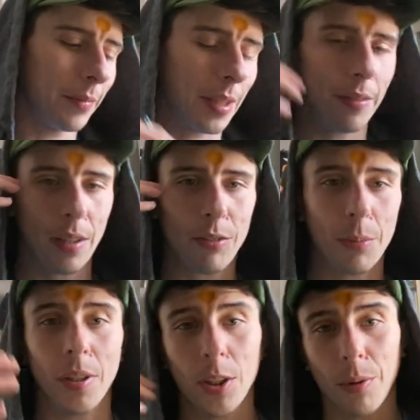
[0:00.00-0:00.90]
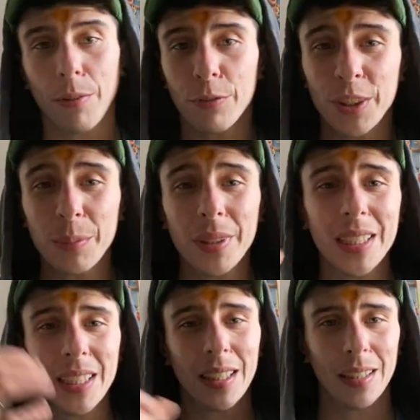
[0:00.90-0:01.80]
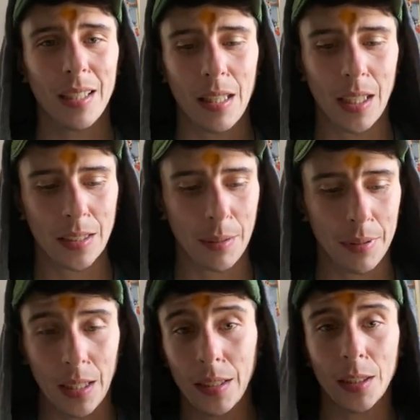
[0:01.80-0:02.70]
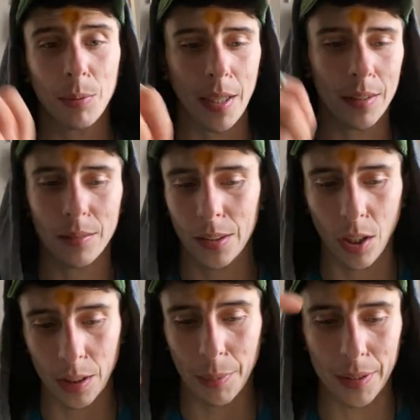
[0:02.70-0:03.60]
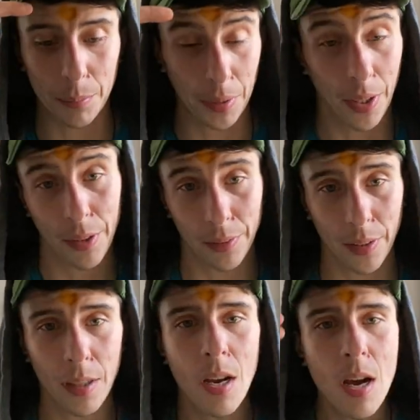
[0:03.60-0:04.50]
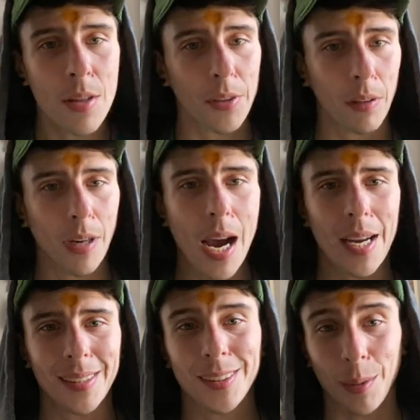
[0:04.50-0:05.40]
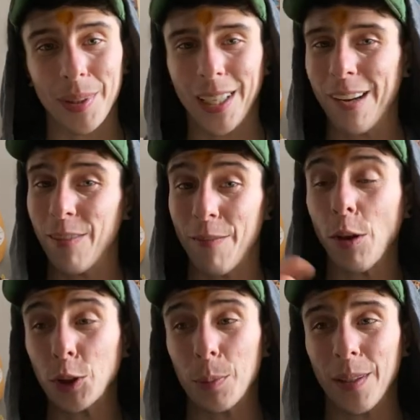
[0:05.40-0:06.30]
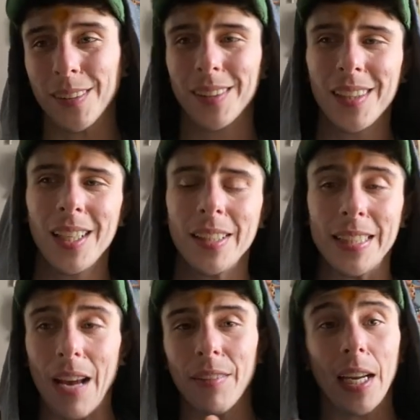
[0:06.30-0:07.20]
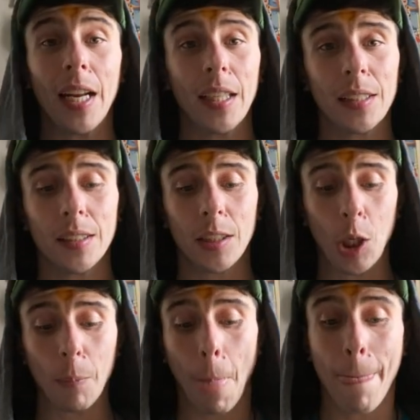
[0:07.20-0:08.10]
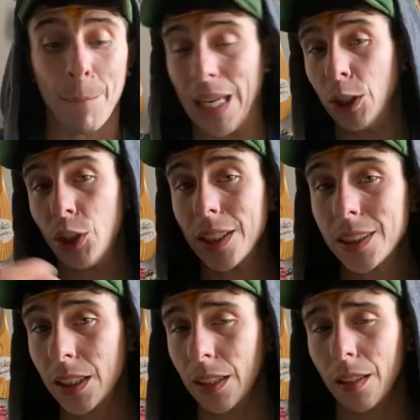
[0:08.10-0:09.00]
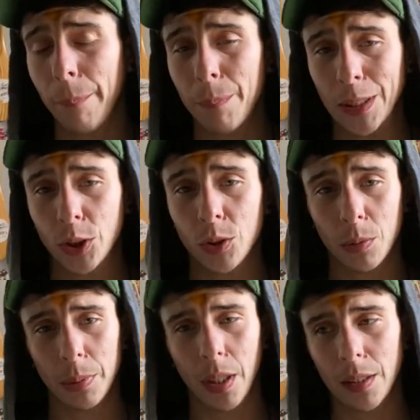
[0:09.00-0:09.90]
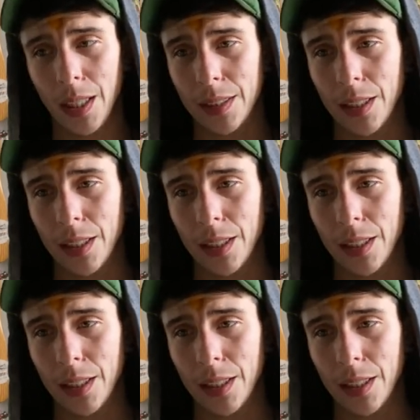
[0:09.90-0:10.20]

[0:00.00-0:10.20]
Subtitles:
If you're not familiar with free bleeding and that type of thing, that's why I talked about the blood on the third eye. Is something I've also been navigating, is ingesting menstrual blood. Like